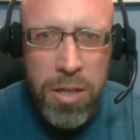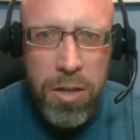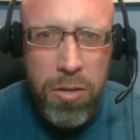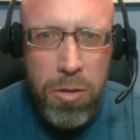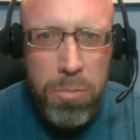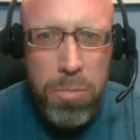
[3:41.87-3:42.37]

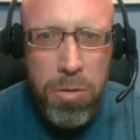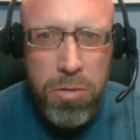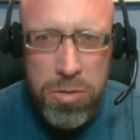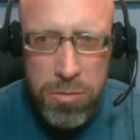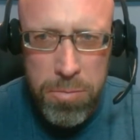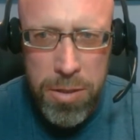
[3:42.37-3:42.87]
on a
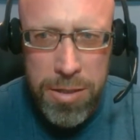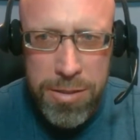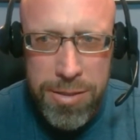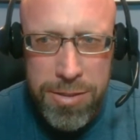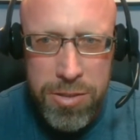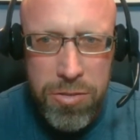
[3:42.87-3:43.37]
personal
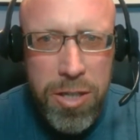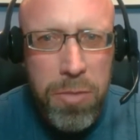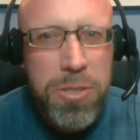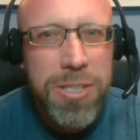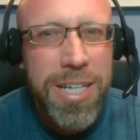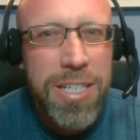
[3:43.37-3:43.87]
basis to
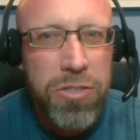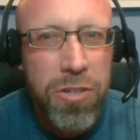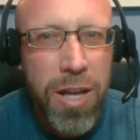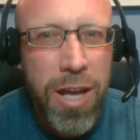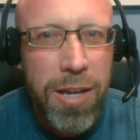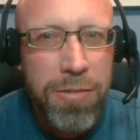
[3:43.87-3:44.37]
help change their
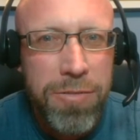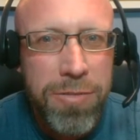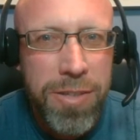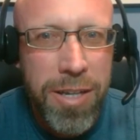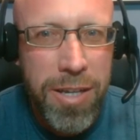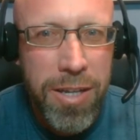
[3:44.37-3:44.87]
life.
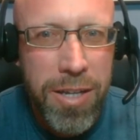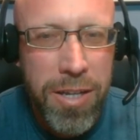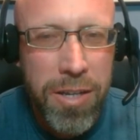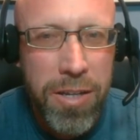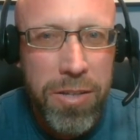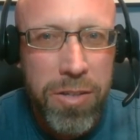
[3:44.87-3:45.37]

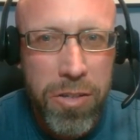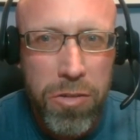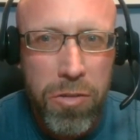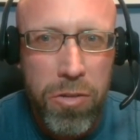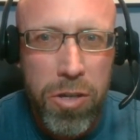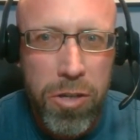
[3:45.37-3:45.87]
And
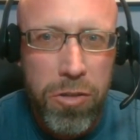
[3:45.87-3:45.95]
you're